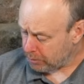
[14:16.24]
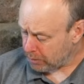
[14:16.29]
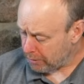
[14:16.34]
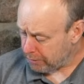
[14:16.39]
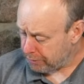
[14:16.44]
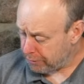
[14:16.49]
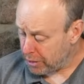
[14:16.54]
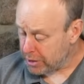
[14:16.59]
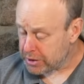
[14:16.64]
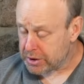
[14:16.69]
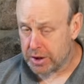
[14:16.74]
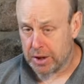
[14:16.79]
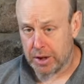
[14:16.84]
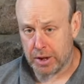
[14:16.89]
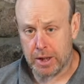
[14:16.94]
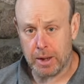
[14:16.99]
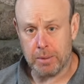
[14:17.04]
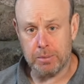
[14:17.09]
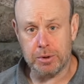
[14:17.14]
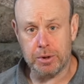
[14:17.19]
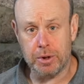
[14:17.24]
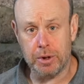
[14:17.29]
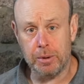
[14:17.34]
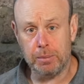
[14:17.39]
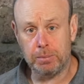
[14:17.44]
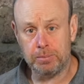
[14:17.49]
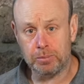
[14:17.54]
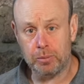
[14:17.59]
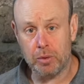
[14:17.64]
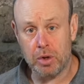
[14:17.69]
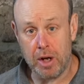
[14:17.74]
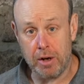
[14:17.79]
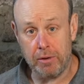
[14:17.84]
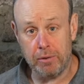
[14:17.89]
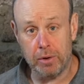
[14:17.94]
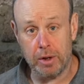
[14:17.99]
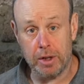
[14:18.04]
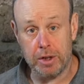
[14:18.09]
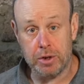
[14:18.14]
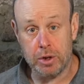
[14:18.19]
first thing that comes through,
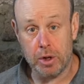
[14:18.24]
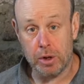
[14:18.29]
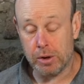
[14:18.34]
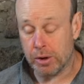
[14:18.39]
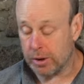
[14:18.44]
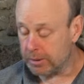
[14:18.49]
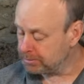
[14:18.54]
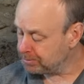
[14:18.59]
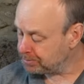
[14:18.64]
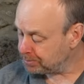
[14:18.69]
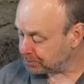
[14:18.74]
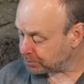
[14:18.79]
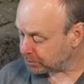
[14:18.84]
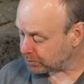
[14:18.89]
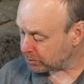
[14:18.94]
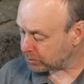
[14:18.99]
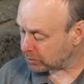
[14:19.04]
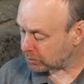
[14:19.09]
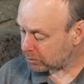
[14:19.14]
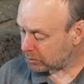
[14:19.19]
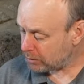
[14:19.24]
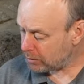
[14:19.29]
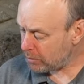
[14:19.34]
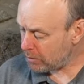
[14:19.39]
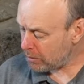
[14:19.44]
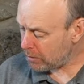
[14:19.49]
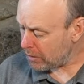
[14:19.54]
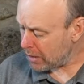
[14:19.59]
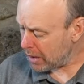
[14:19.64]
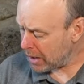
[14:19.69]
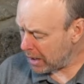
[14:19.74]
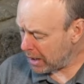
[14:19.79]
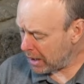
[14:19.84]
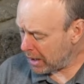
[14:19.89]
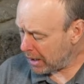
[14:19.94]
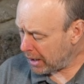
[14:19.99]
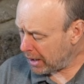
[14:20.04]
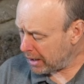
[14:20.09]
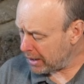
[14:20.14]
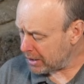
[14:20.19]
definitely chocolate,
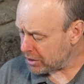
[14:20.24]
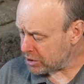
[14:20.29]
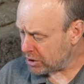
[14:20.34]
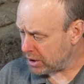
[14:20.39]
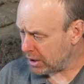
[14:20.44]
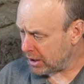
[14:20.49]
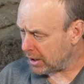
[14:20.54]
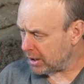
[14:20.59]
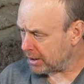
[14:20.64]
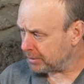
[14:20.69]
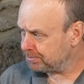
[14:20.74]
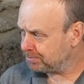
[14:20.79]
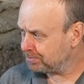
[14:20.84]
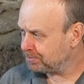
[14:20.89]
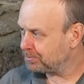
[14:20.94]
and it's a